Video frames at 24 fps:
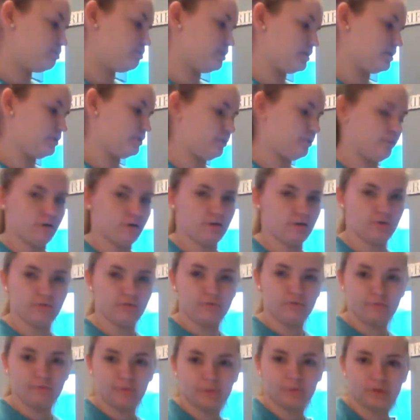but you are
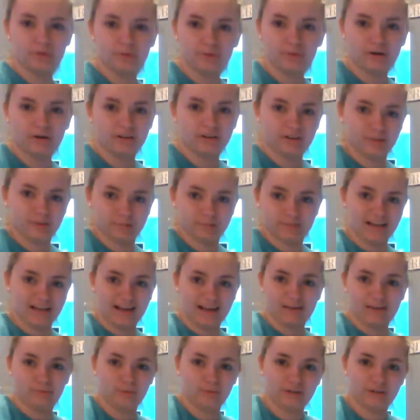fully welcome to
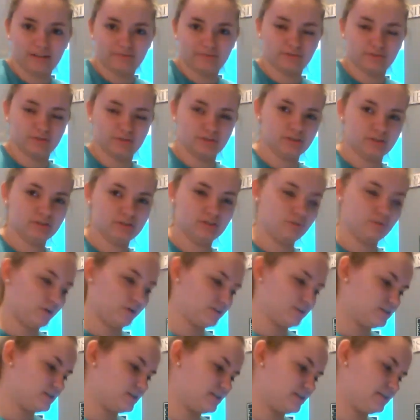add whatever you
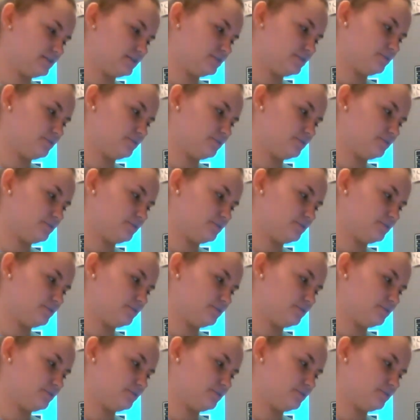want to this.